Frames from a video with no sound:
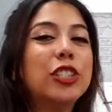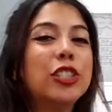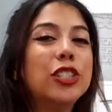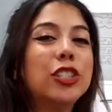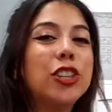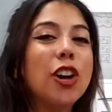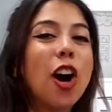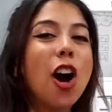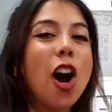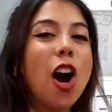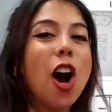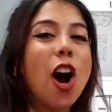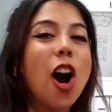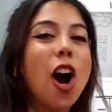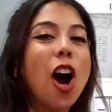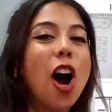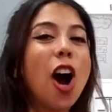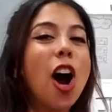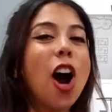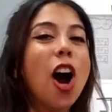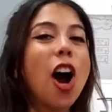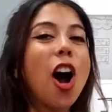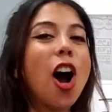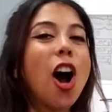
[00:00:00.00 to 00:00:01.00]

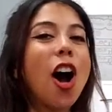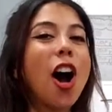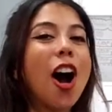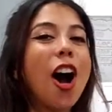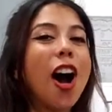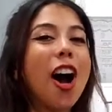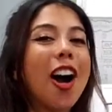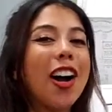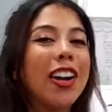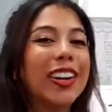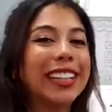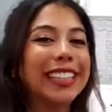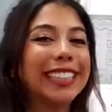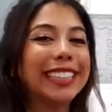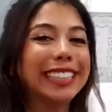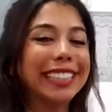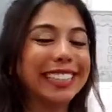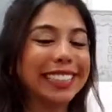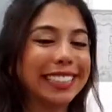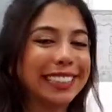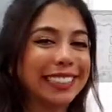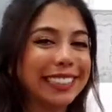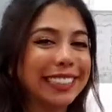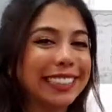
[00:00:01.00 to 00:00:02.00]
Dog.
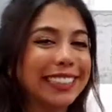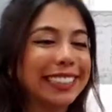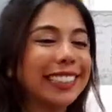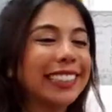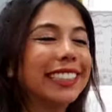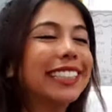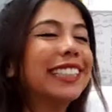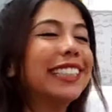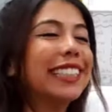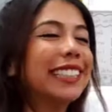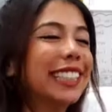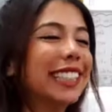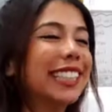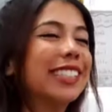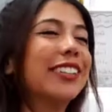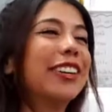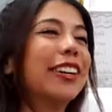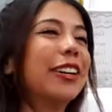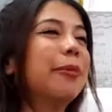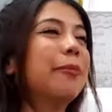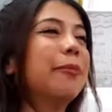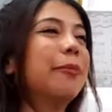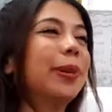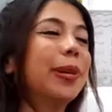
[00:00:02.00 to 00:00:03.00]
Good, let's go
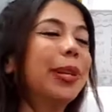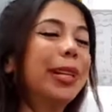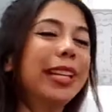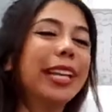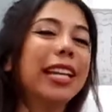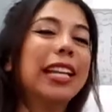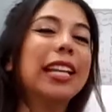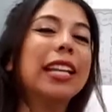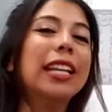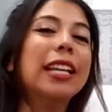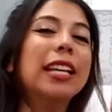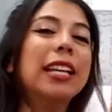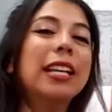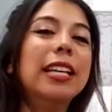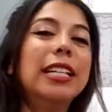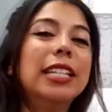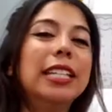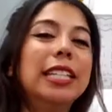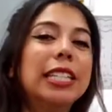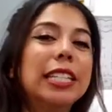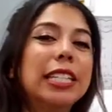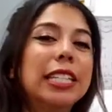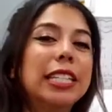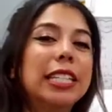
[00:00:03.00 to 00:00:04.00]
ahead and break it.
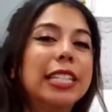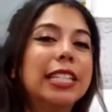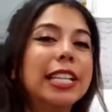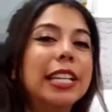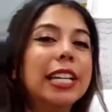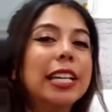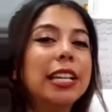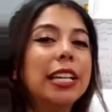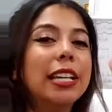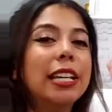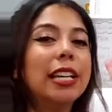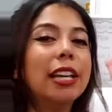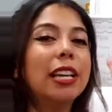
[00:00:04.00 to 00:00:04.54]
D-O-G.